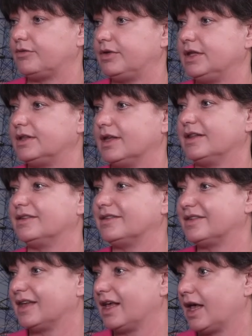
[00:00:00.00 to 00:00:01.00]

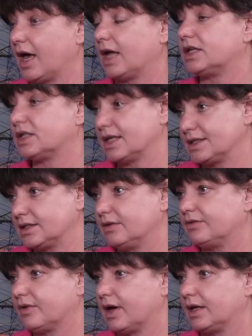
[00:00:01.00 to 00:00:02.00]
feed-ins are
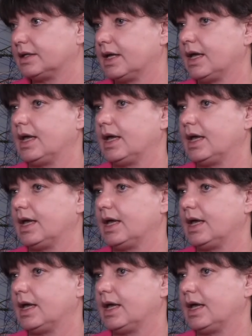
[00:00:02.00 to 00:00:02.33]
justified.